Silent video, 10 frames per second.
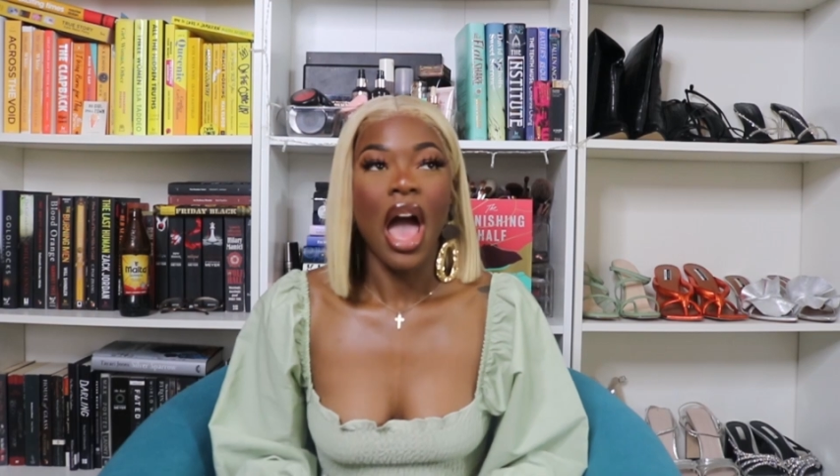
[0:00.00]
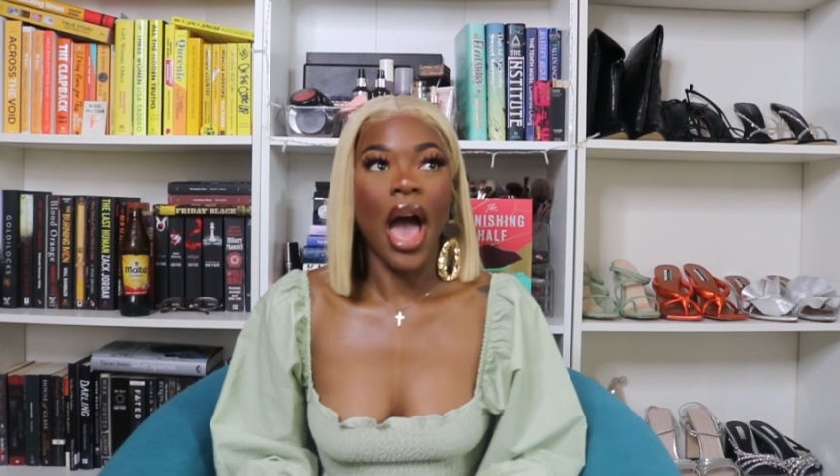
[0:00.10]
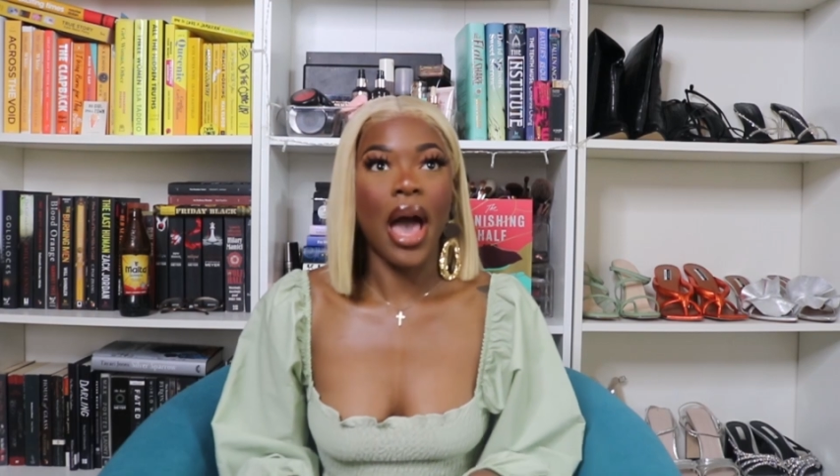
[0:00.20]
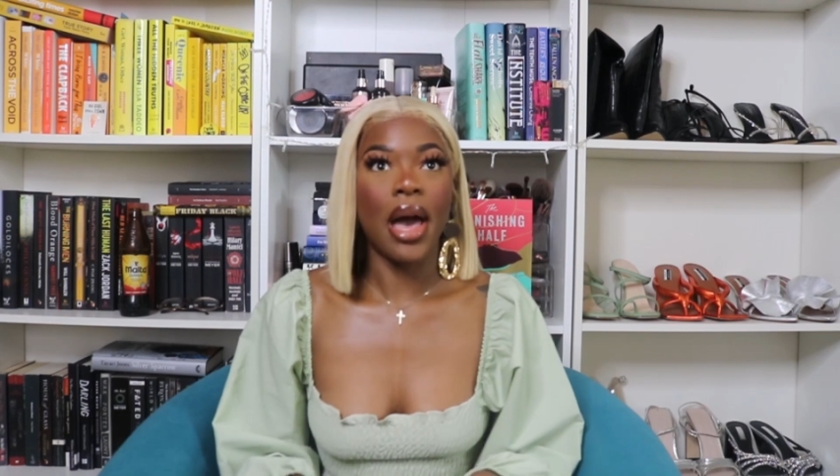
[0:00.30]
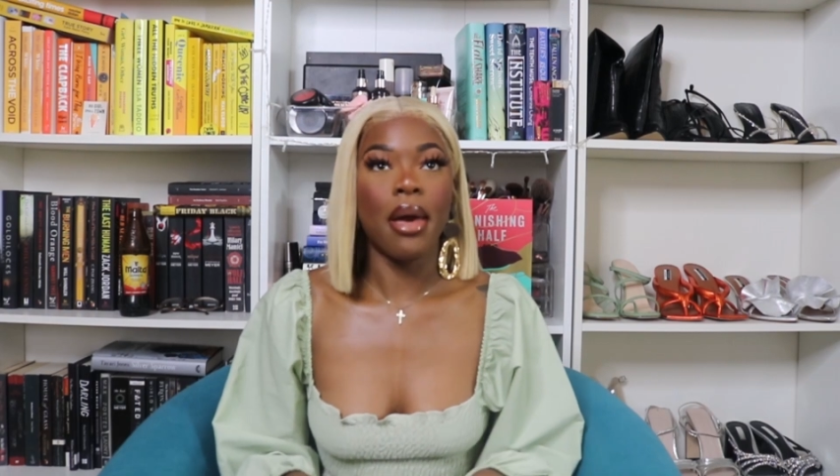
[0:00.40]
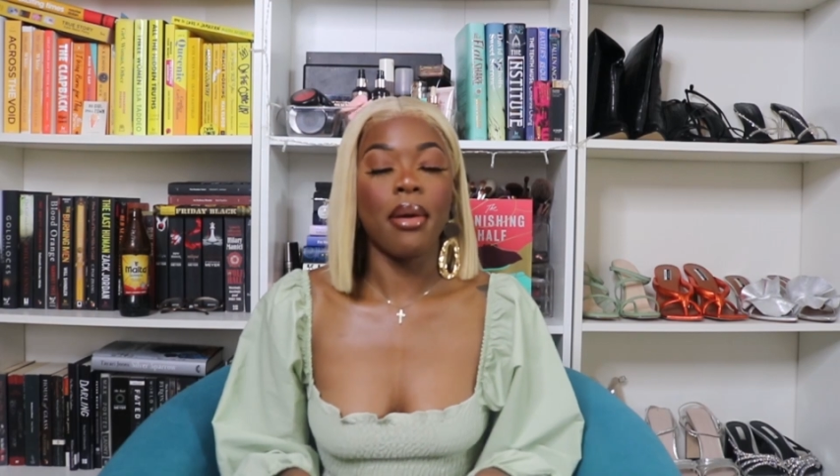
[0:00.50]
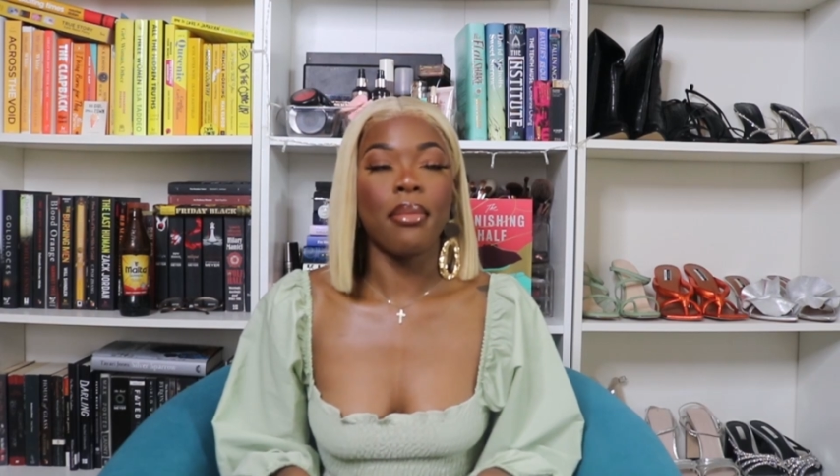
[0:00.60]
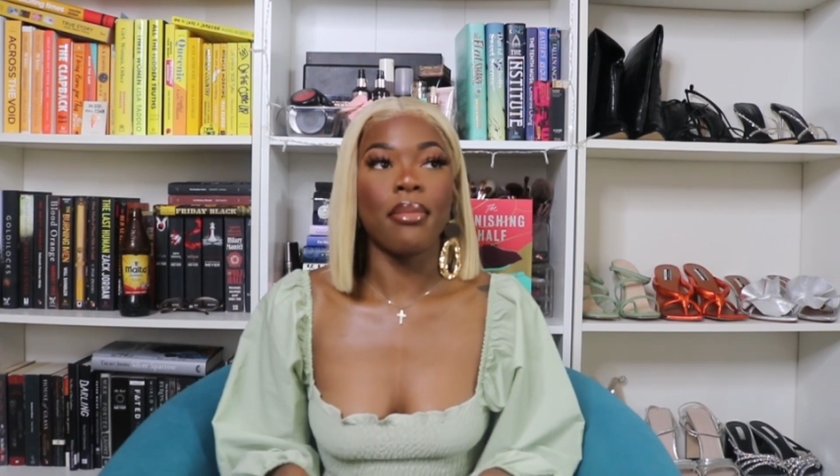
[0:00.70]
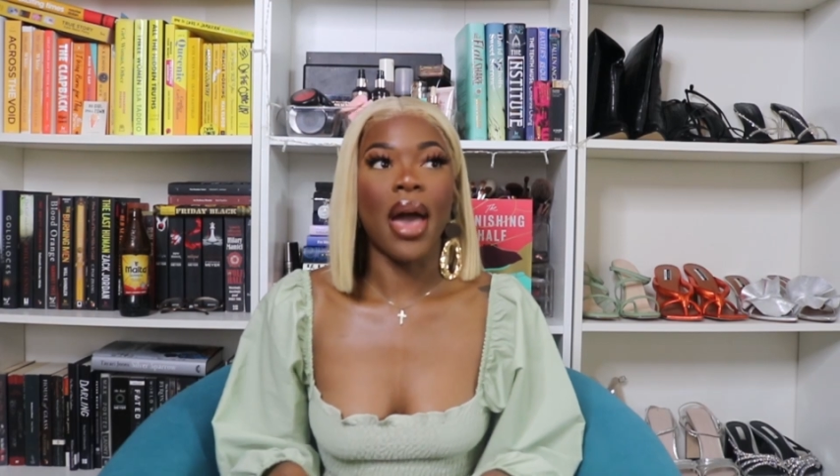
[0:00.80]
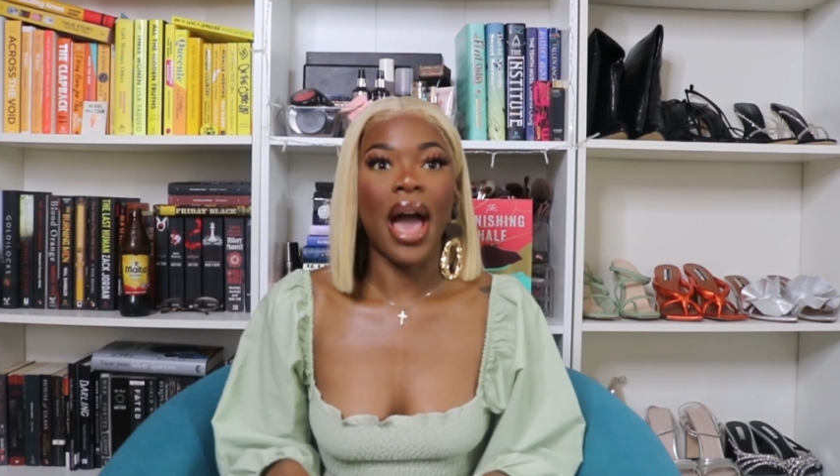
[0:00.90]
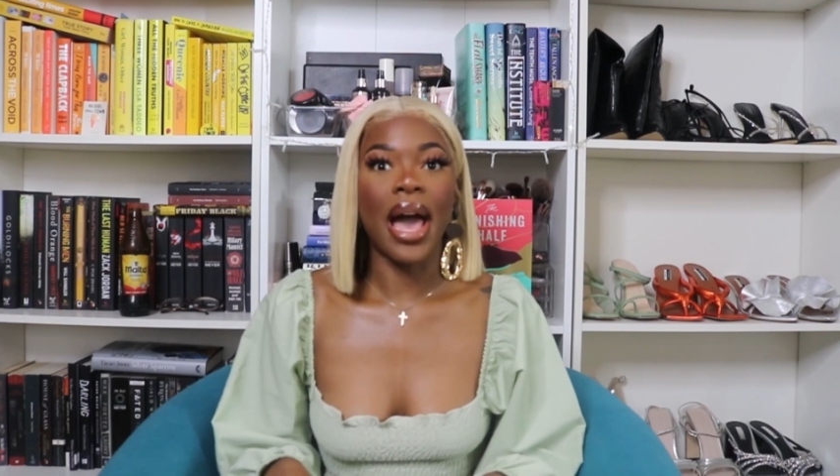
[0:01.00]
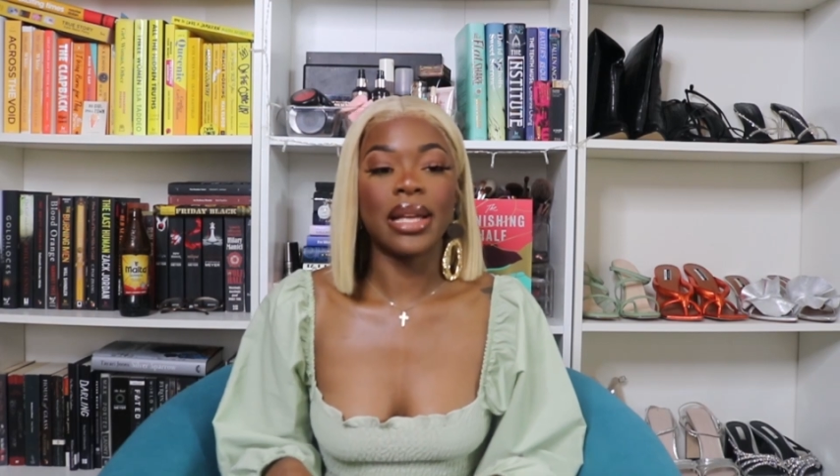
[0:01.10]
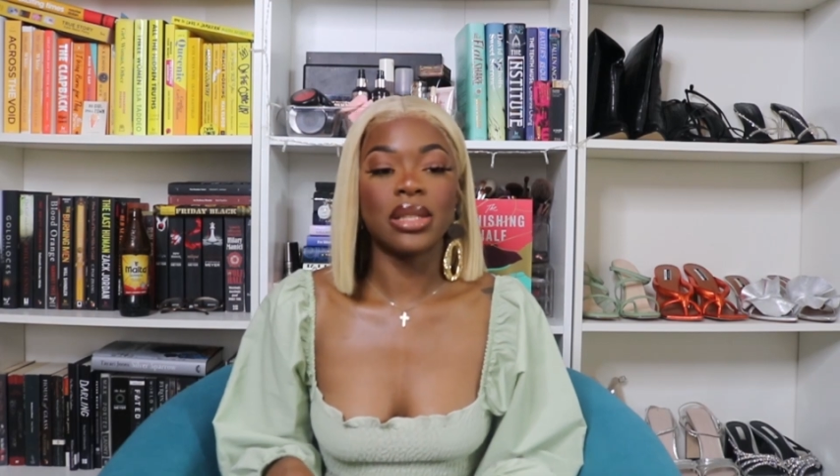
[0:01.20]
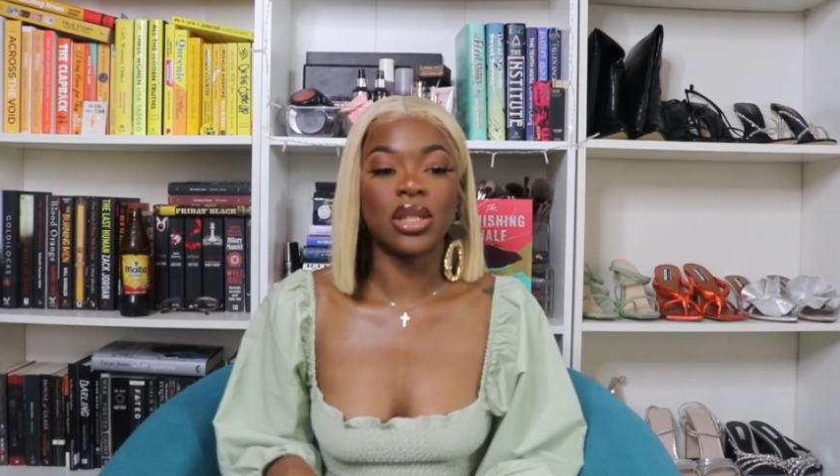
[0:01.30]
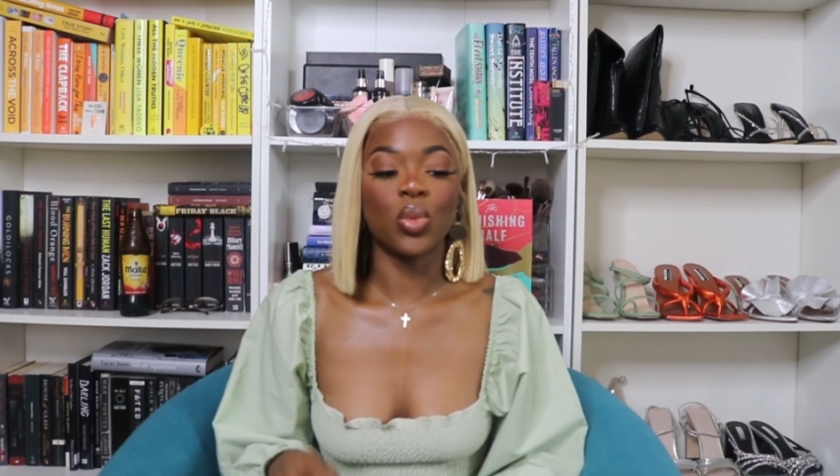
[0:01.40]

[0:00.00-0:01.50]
And